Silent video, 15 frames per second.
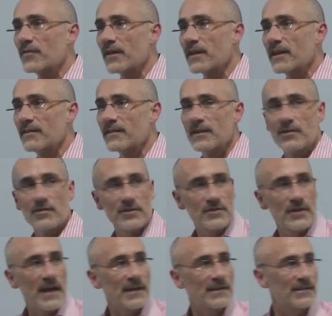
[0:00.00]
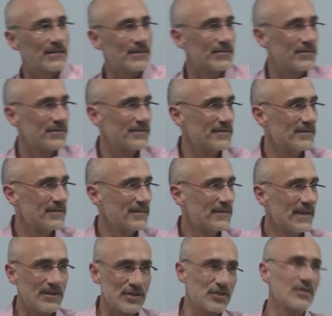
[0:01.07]
thinking that you're attractive.
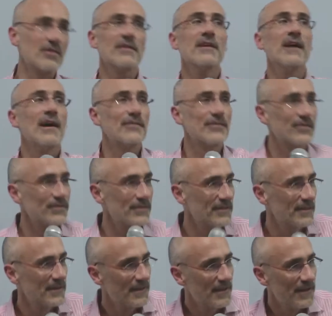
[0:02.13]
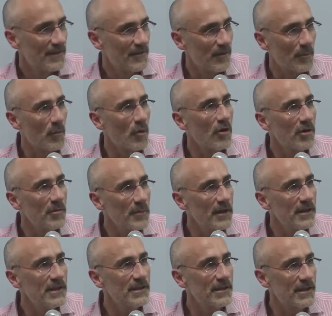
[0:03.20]
And sure enough, the more
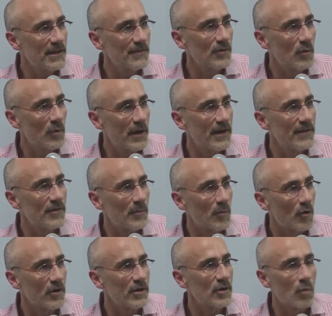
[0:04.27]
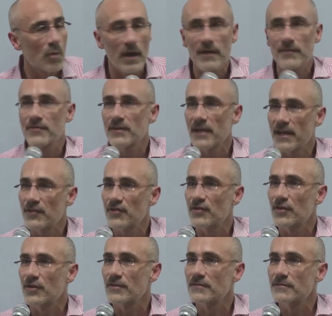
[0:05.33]
money you give away, the more your wife likes
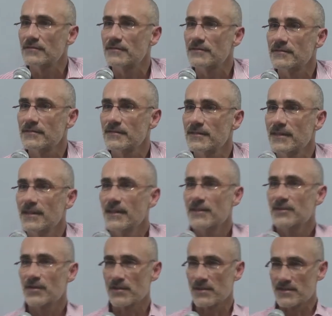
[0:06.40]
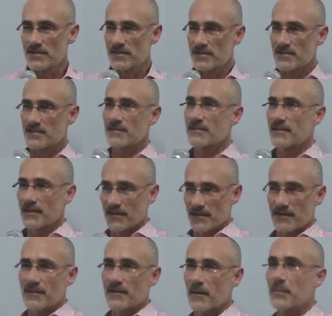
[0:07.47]
you. So this is
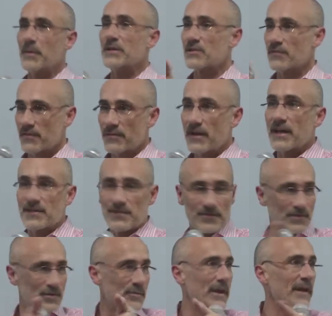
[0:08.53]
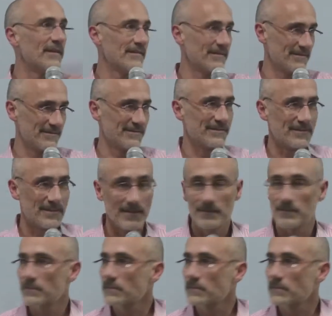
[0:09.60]
a piece of advice for you men. Okay.